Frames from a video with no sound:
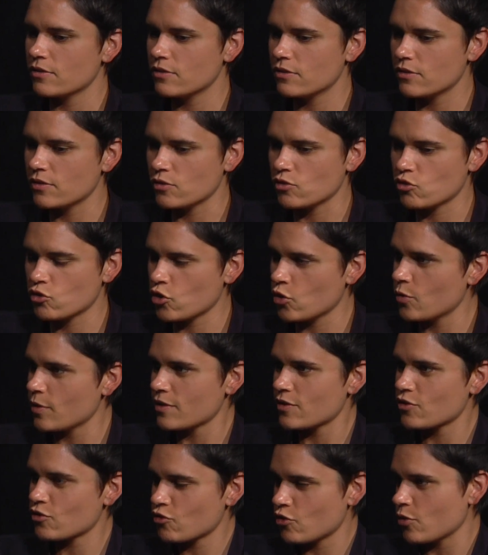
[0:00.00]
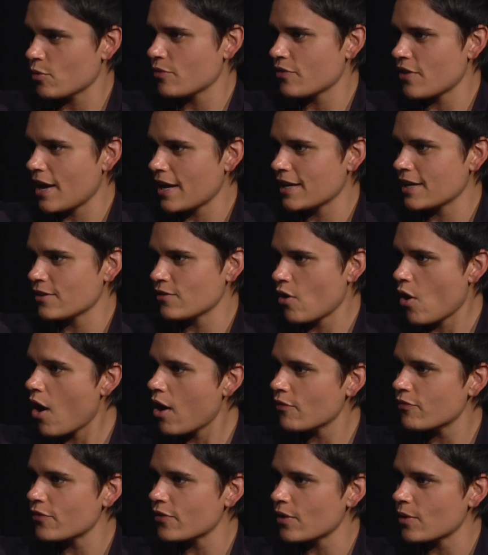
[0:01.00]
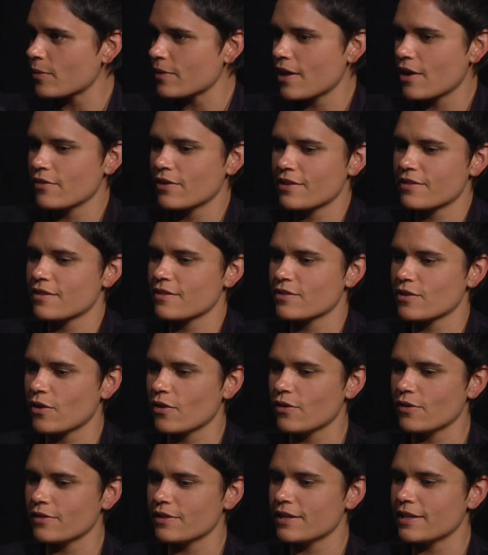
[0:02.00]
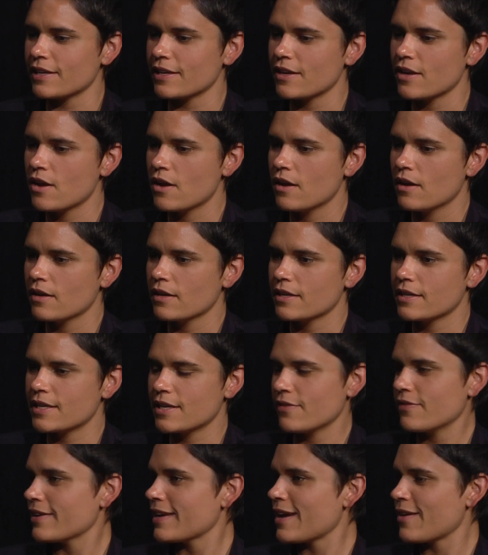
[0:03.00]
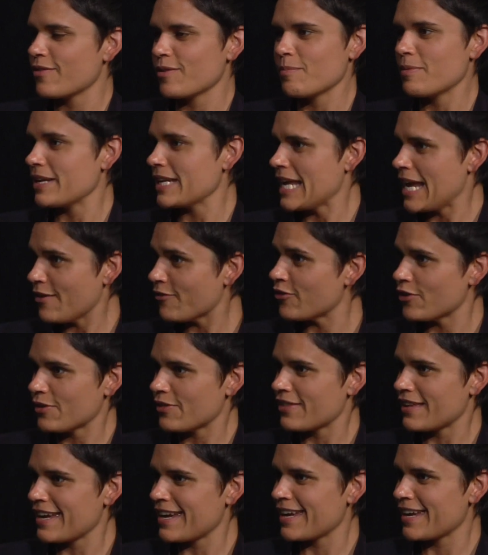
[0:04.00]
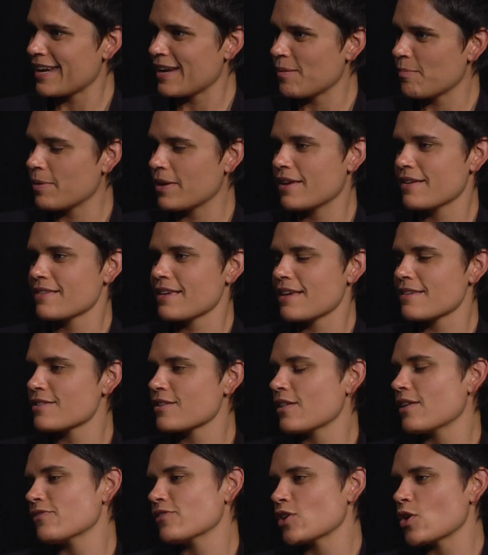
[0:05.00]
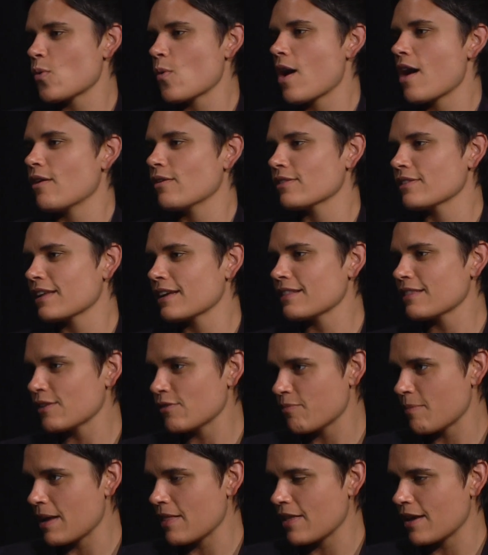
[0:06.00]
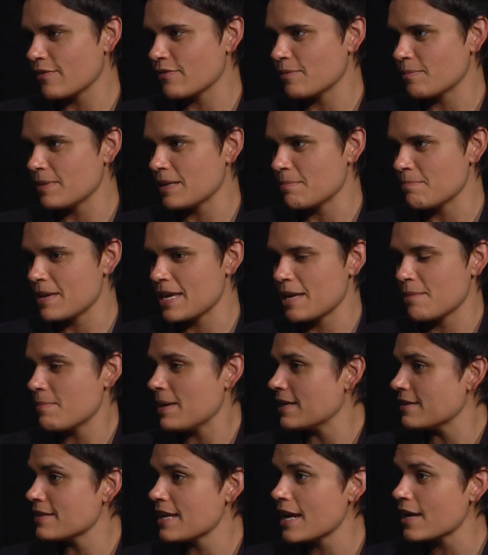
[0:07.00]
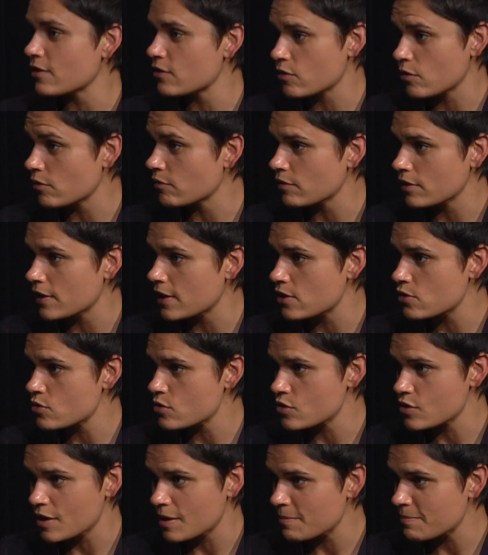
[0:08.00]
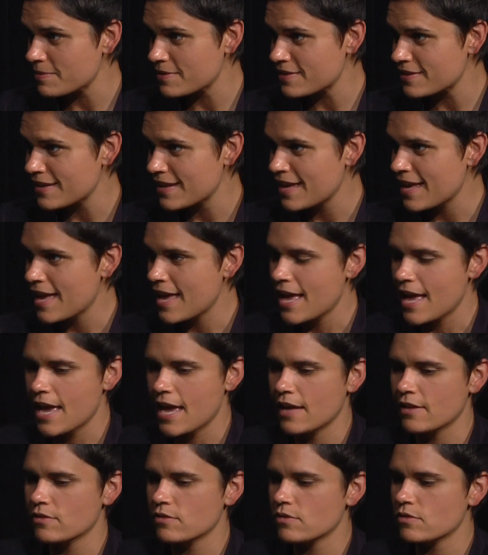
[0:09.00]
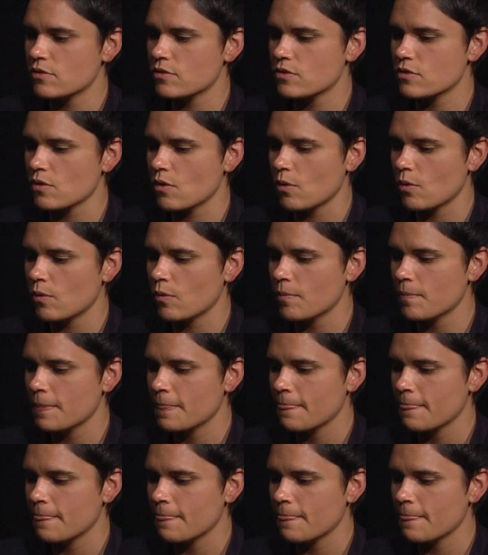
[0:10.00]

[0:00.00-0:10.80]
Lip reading: the truest truth I can offer without necessarily giving everybody everything, because I still have to go out and like live my life and be me and maintain certain relationships. And so